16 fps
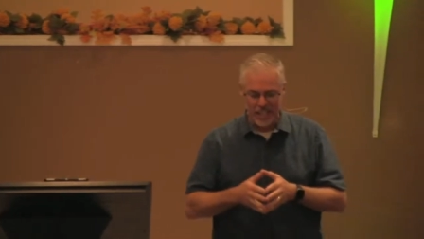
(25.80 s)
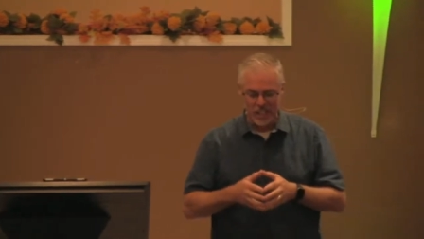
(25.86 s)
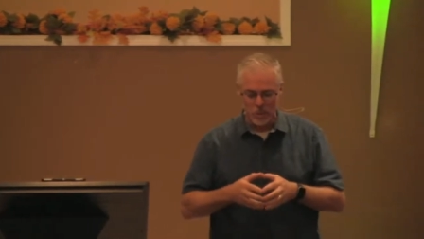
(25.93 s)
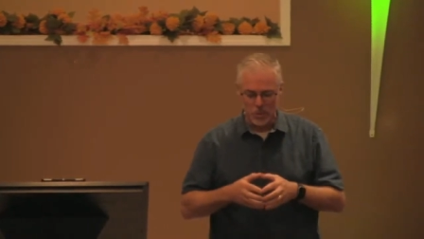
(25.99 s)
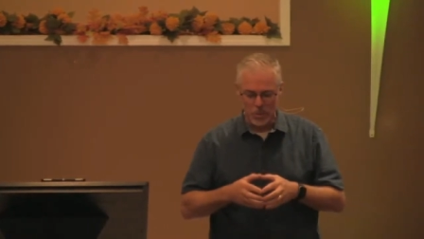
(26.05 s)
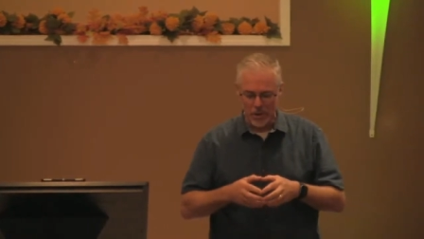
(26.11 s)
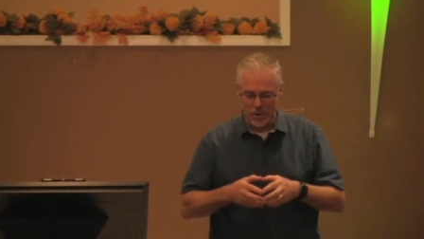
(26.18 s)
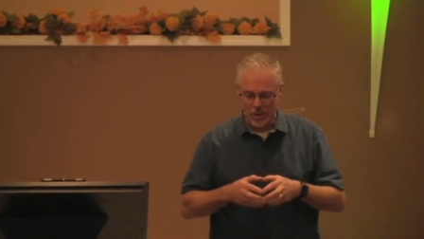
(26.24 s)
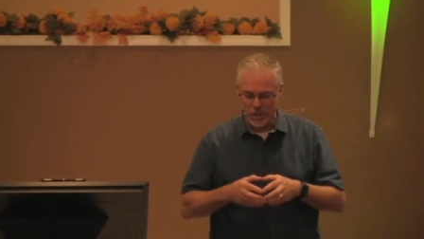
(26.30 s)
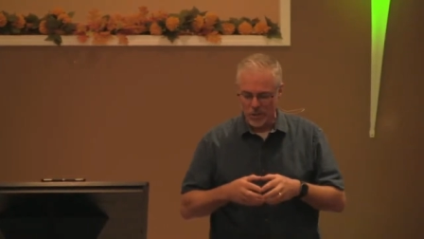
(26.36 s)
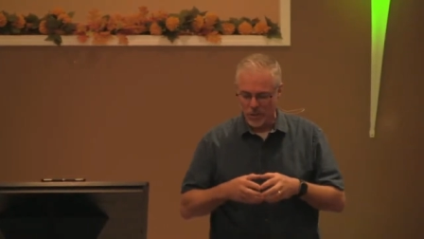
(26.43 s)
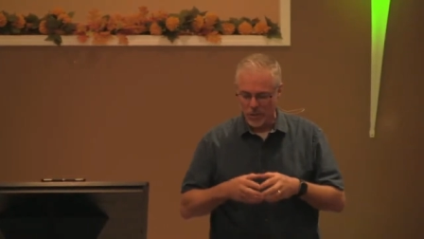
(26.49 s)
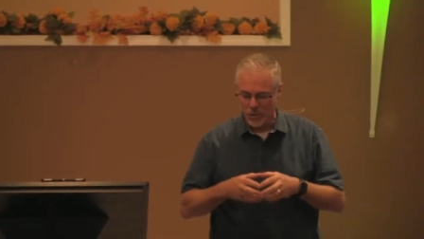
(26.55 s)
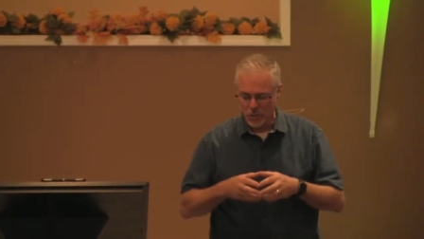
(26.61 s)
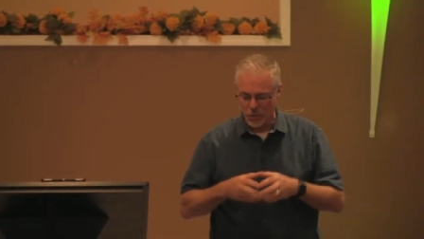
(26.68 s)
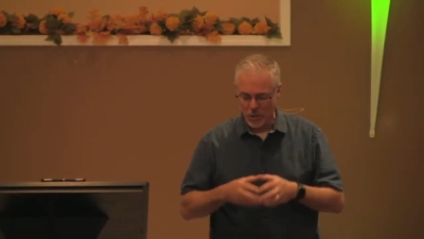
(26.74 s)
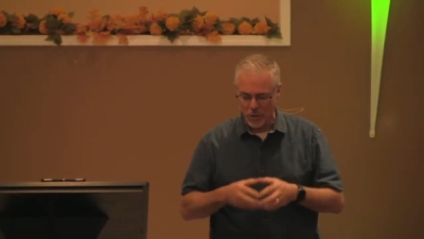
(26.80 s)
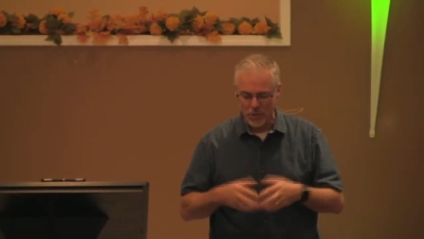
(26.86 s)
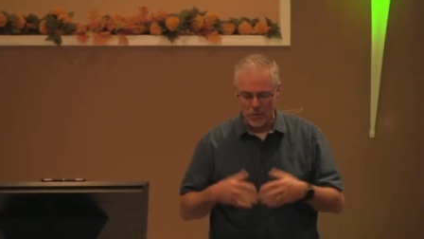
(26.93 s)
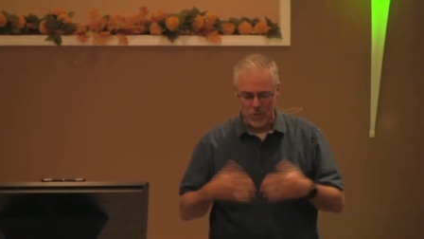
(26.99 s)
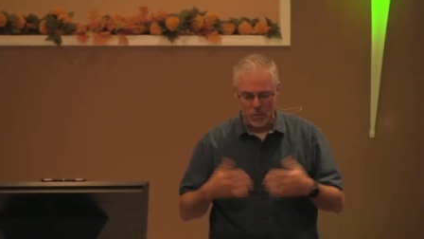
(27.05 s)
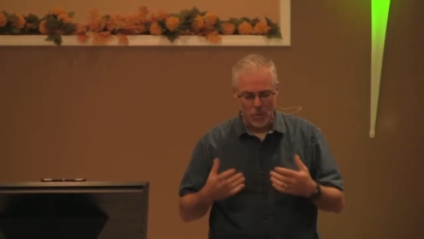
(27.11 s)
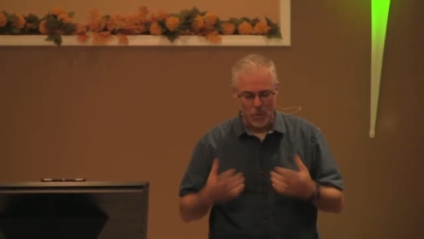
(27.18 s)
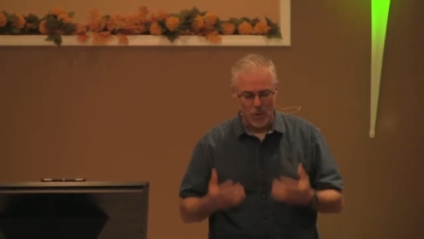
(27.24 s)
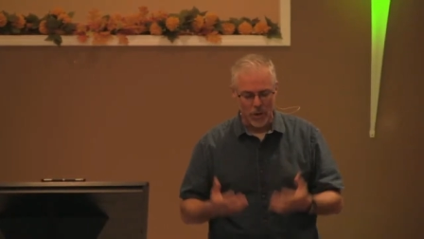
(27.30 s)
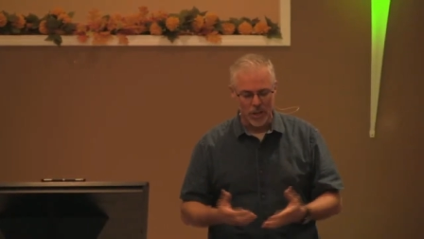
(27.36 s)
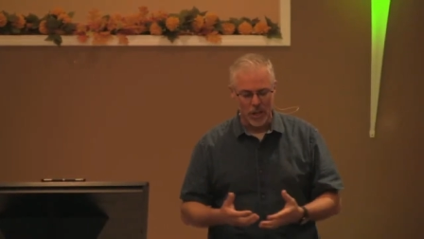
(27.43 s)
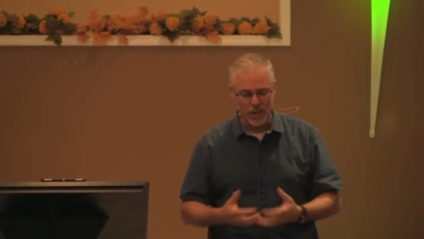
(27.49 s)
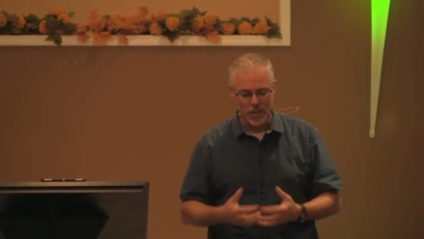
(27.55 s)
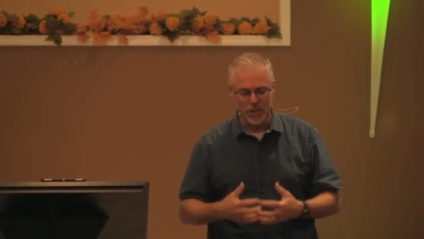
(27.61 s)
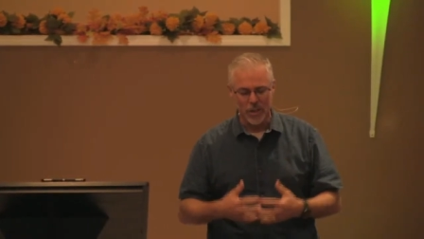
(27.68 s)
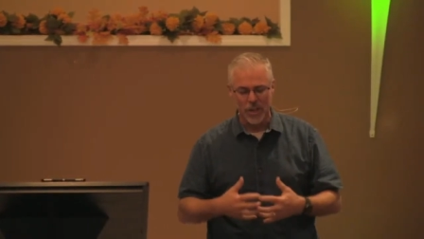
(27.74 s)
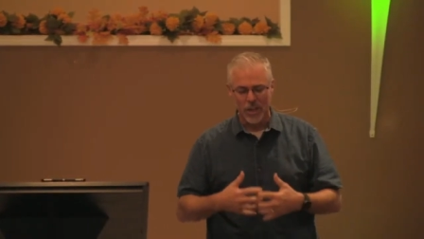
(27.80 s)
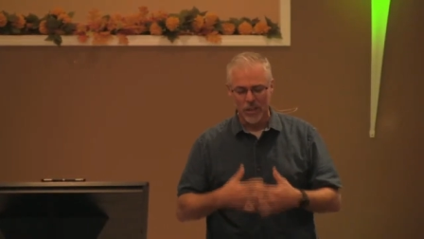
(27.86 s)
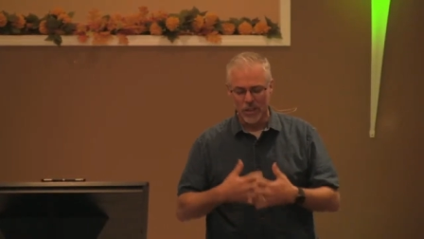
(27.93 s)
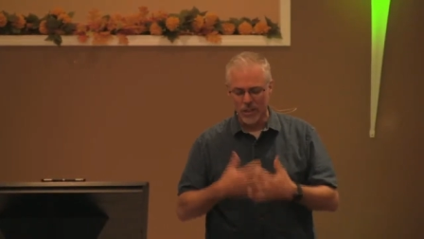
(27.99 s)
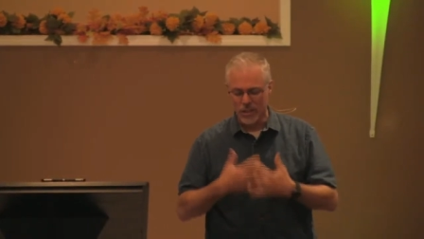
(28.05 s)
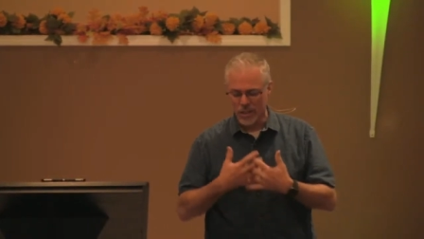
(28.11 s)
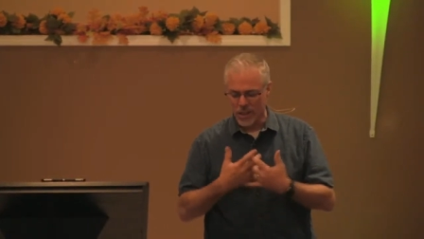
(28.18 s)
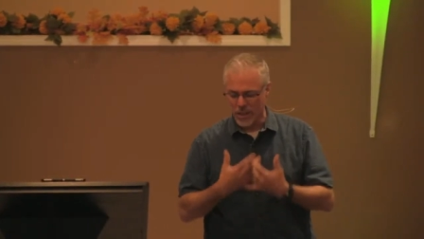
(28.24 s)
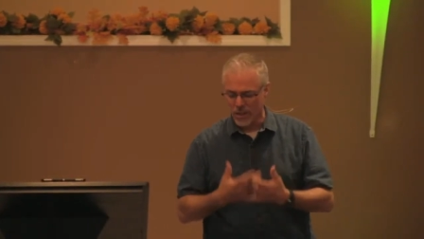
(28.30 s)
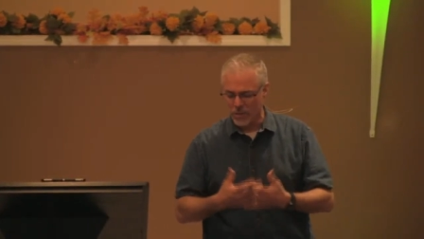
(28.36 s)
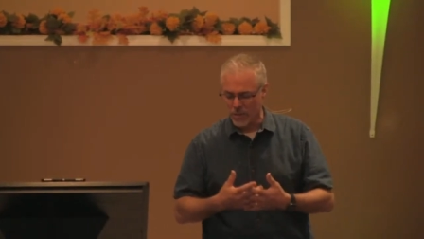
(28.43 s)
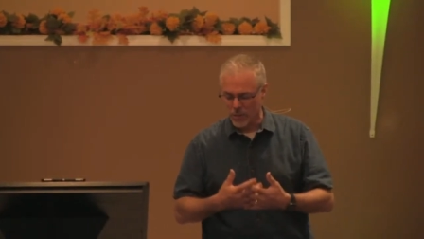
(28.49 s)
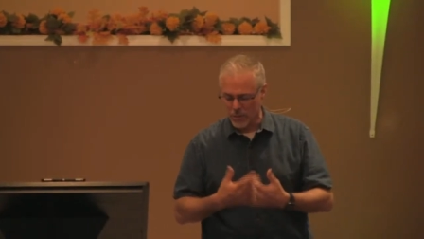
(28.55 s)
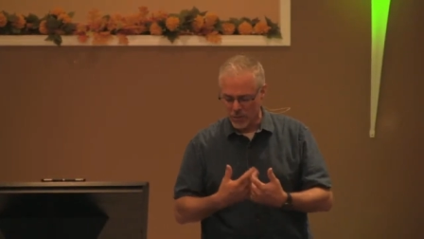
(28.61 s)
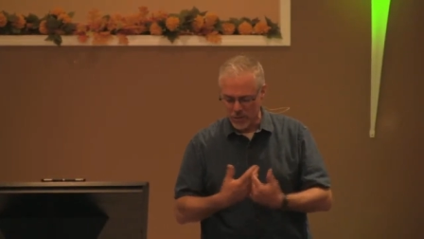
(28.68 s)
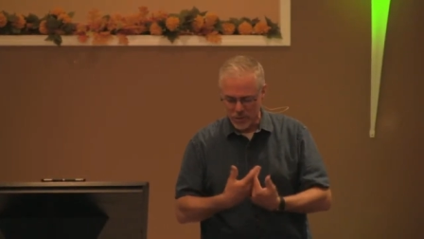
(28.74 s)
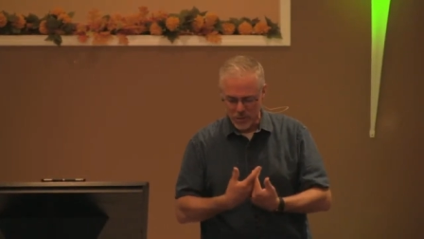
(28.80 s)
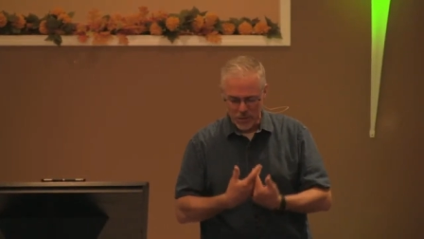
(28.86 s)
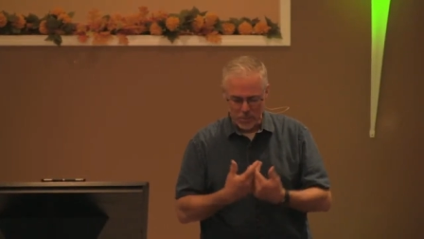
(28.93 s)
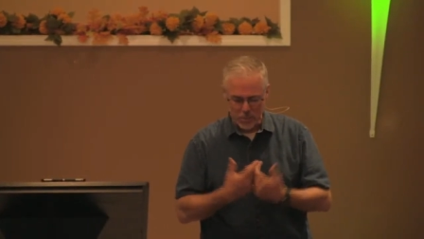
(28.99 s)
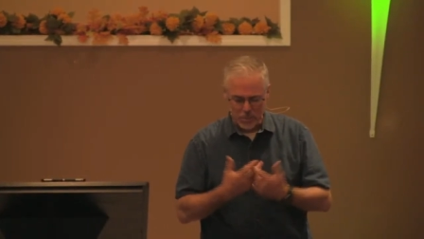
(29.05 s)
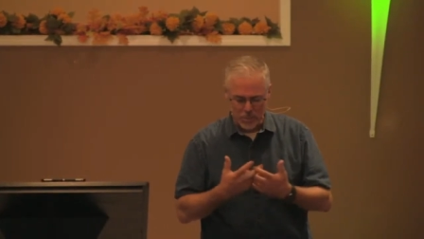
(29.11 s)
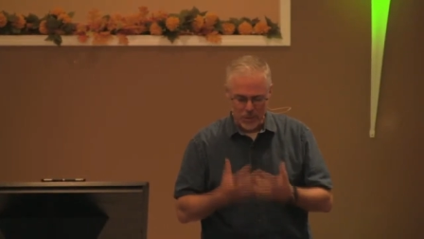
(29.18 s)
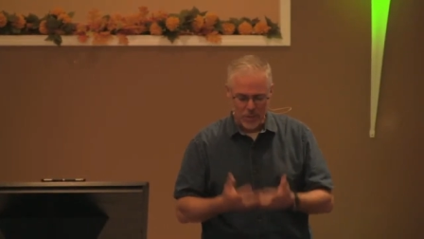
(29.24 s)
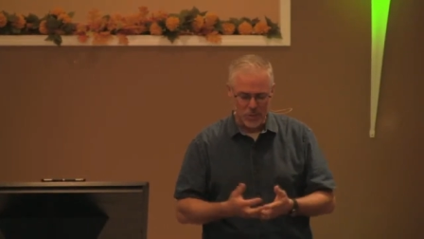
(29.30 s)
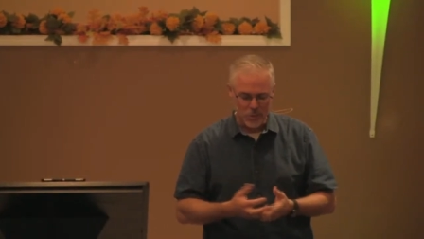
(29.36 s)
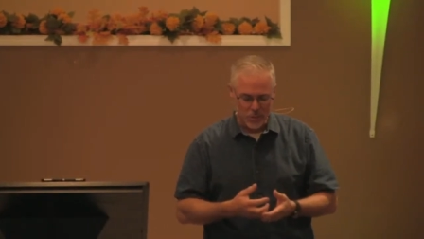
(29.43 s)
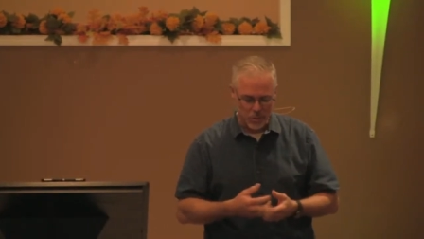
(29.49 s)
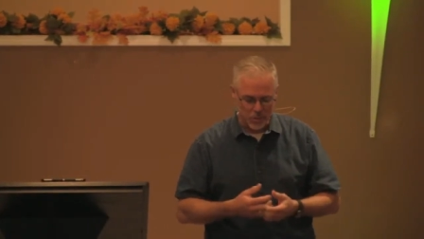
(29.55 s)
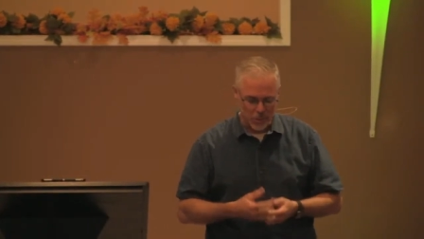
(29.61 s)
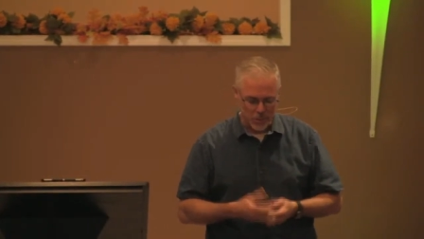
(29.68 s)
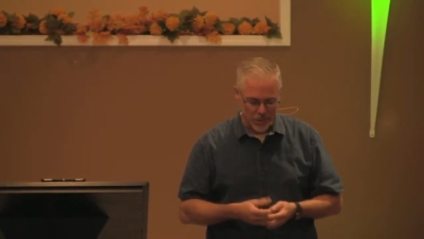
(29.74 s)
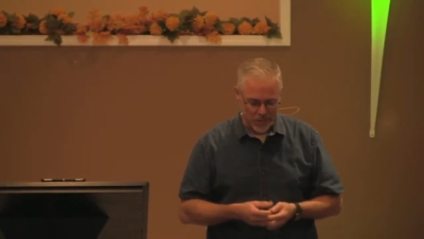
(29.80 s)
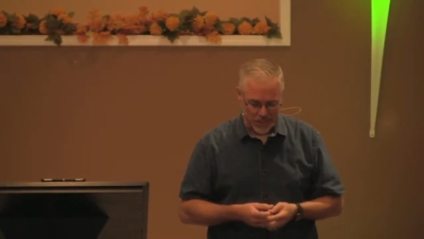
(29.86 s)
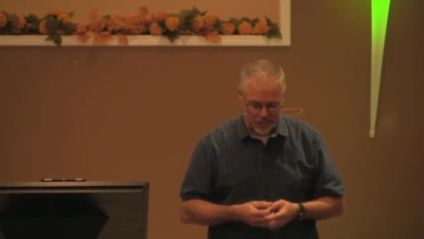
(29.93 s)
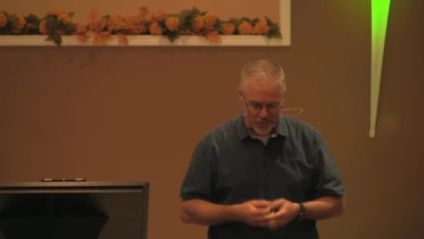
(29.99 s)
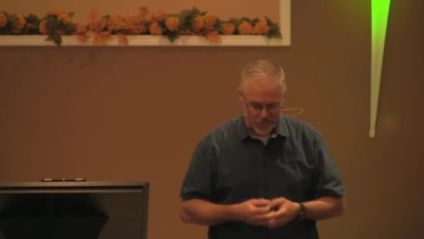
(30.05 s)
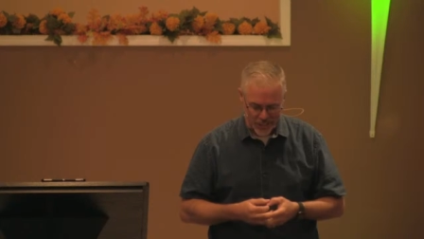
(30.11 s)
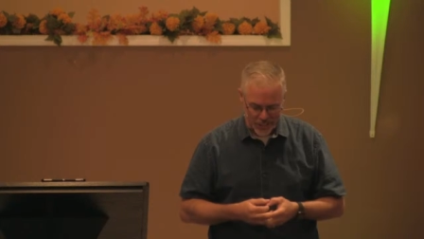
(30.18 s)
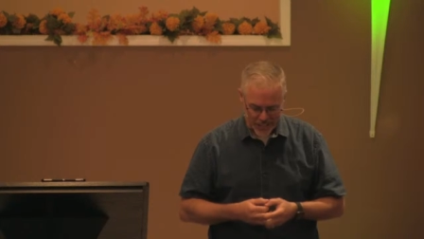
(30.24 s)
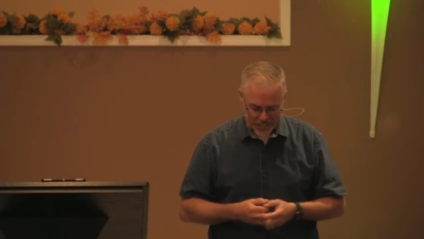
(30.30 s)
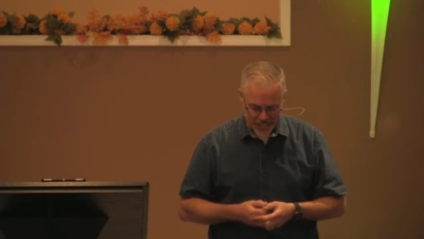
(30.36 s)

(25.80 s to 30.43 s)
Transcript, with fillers: and experience the service of one another, the love, the physical presence of one another.